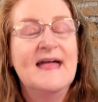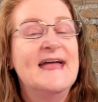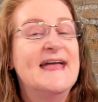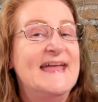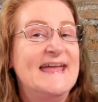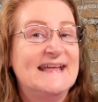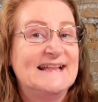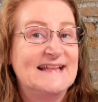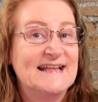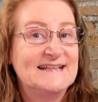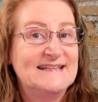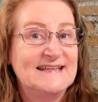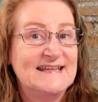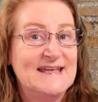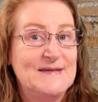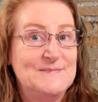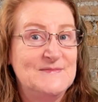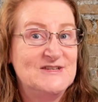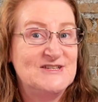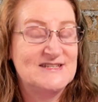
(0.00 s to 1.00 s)
Eclectic
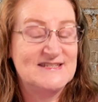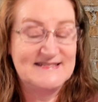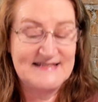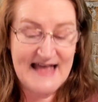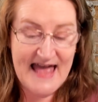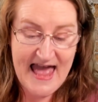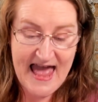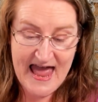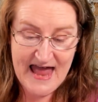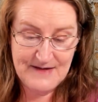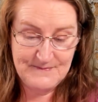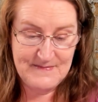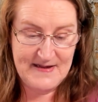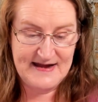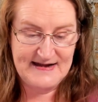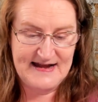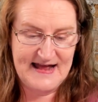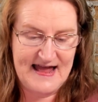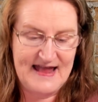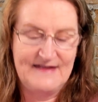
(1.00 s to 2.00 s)
Images,
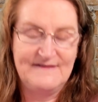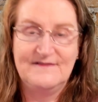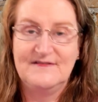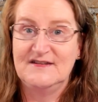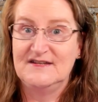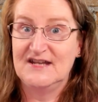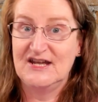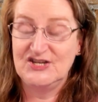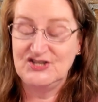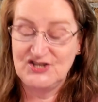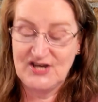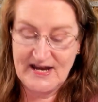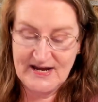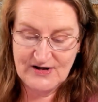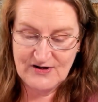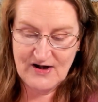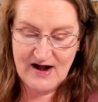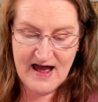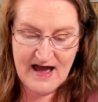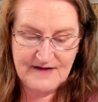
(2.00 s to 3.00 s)
Handmade Haven,
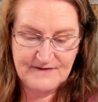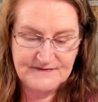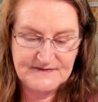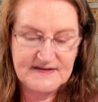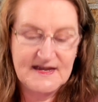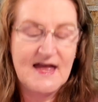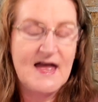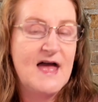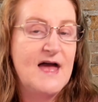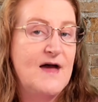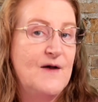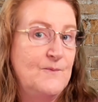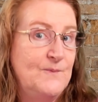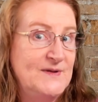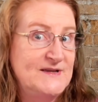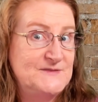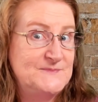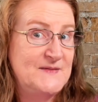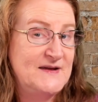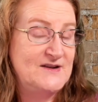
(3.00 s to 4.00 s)
J-Craft,
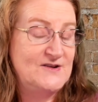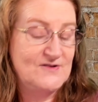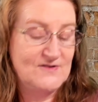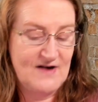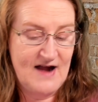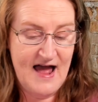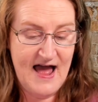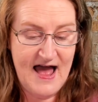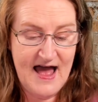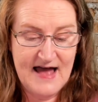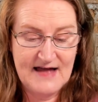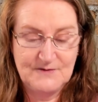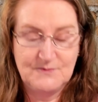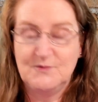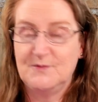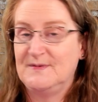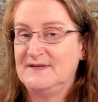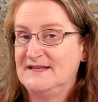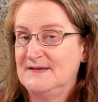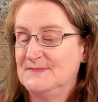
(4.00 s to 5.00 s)
Mixed Media Art will
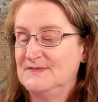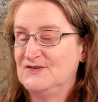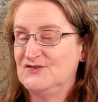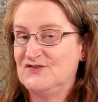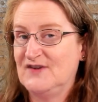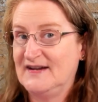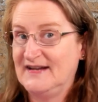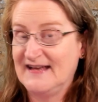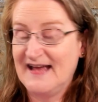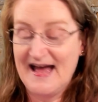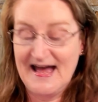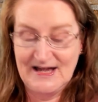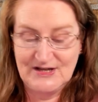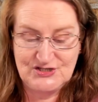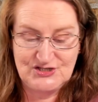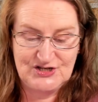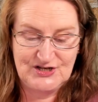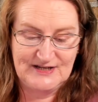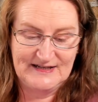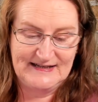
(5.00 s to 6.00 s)
be demonstrating art
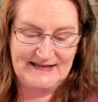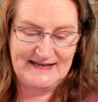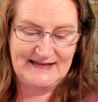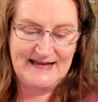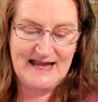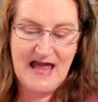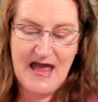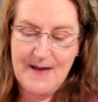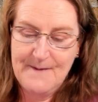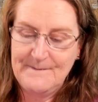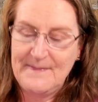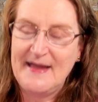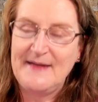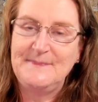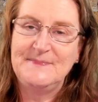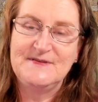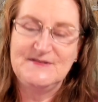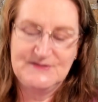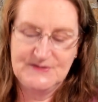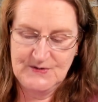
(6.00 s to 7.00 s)
journaling.
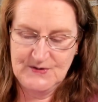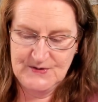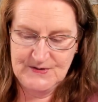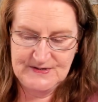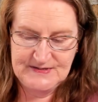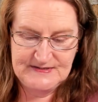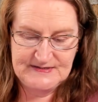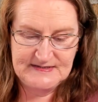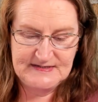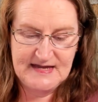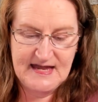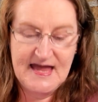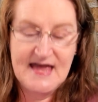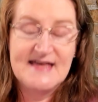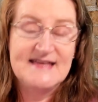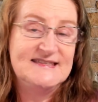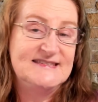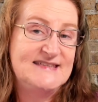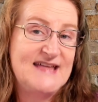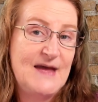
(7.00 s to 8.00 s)
Paper Source,
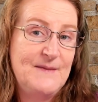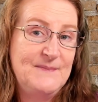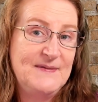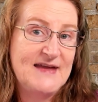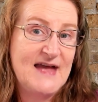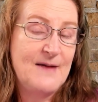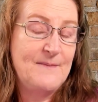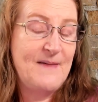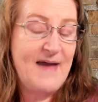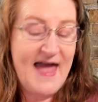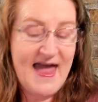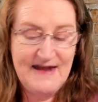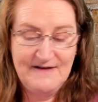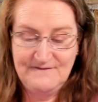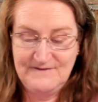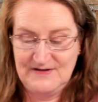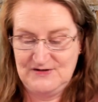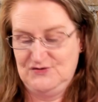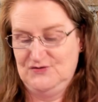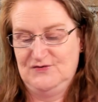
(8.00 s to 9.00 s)
Stamping Up, and
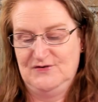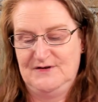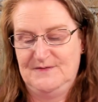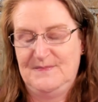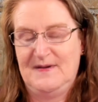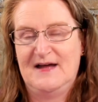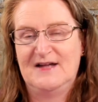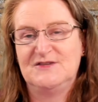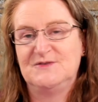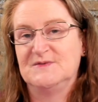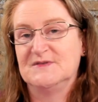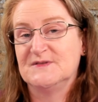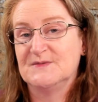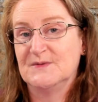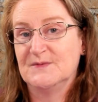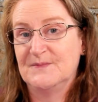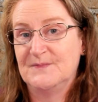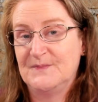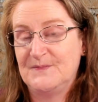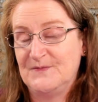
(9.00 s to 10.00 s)
Victorian Parchment
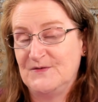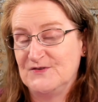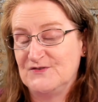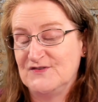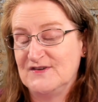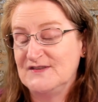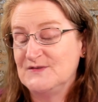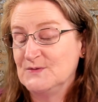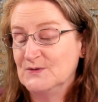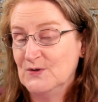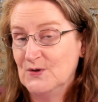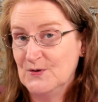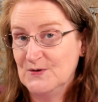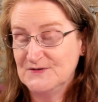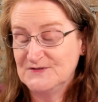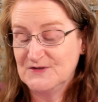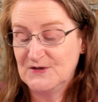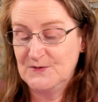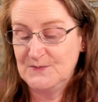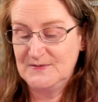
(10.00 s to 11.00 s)
Retreats will
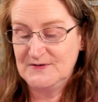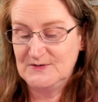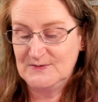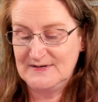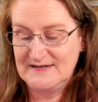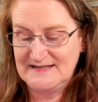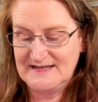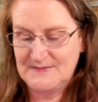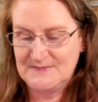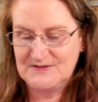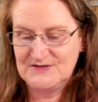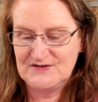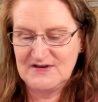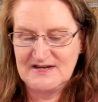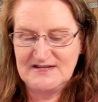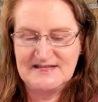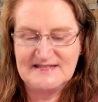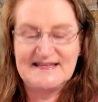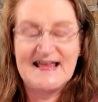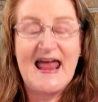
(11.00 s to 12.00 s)
also be doing
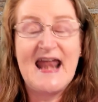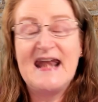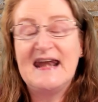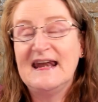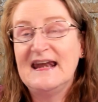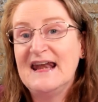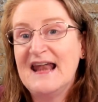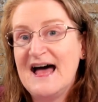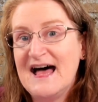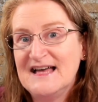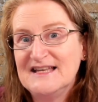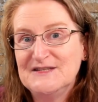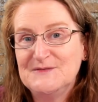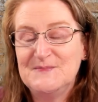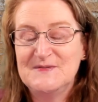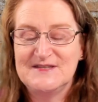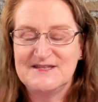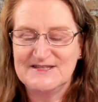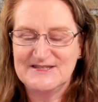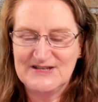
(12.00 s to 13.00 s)
demonstrations. And last
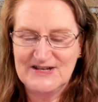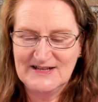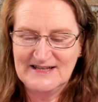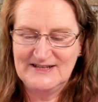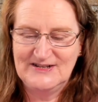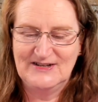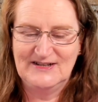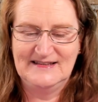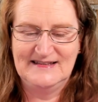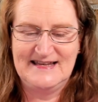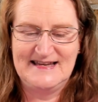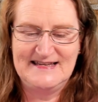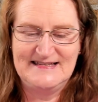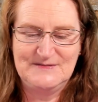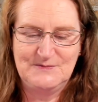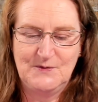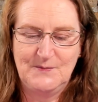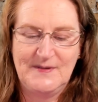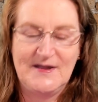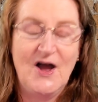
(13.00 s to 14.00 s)
but certainly not least
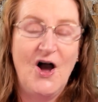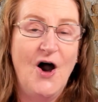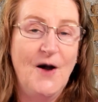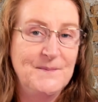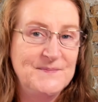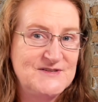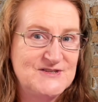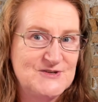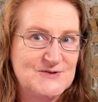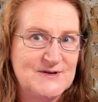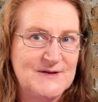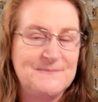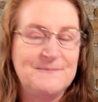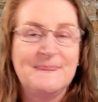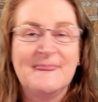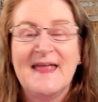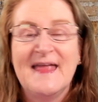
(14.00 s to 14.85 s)
will be Hop to It,